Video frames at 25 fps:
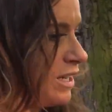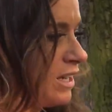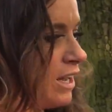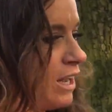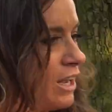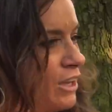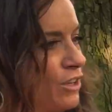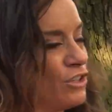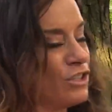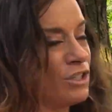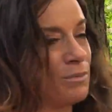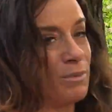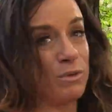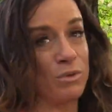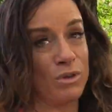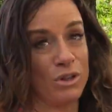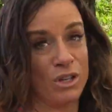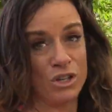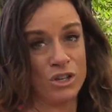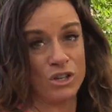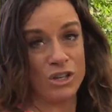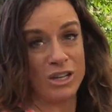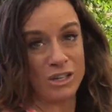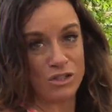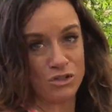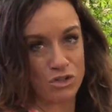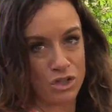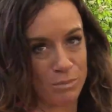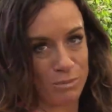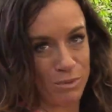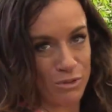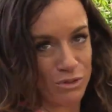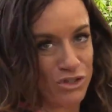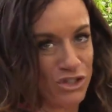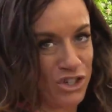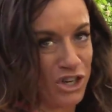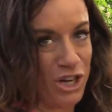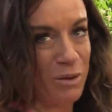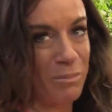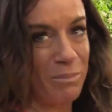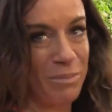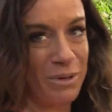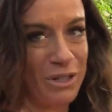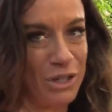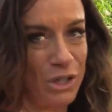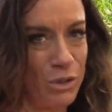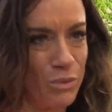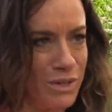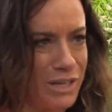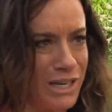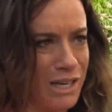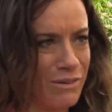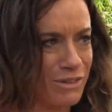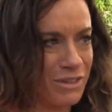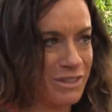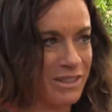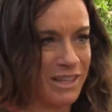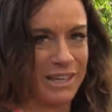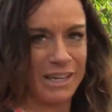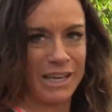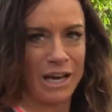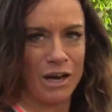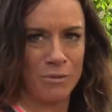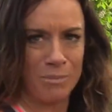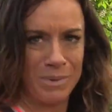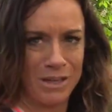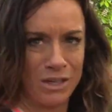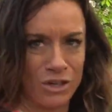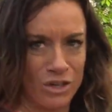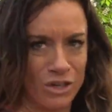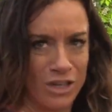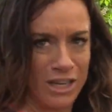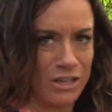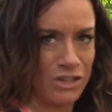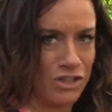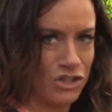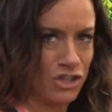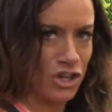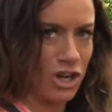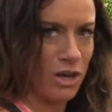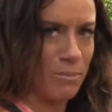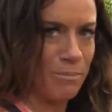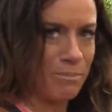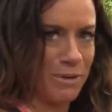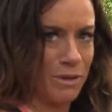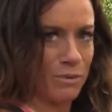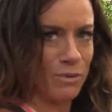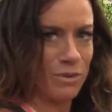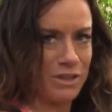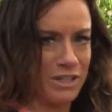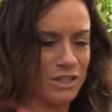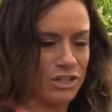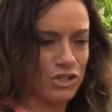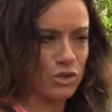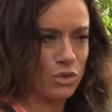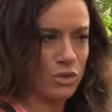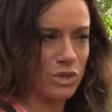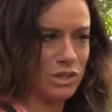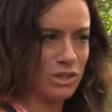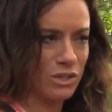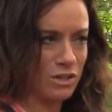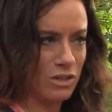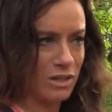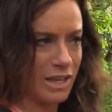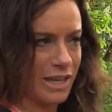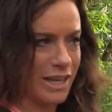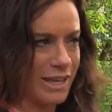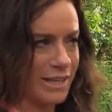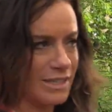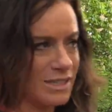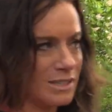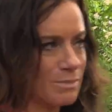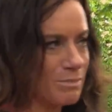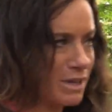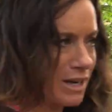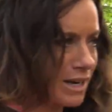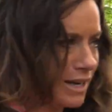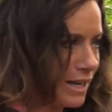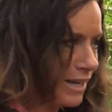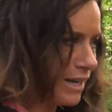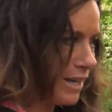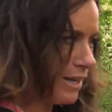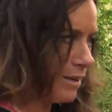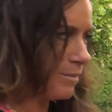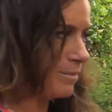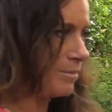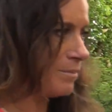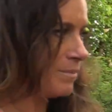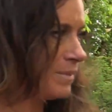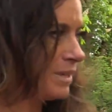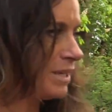I used to be really good at triple jump. You would never think I would be good at jumping with these short little legs, but I am.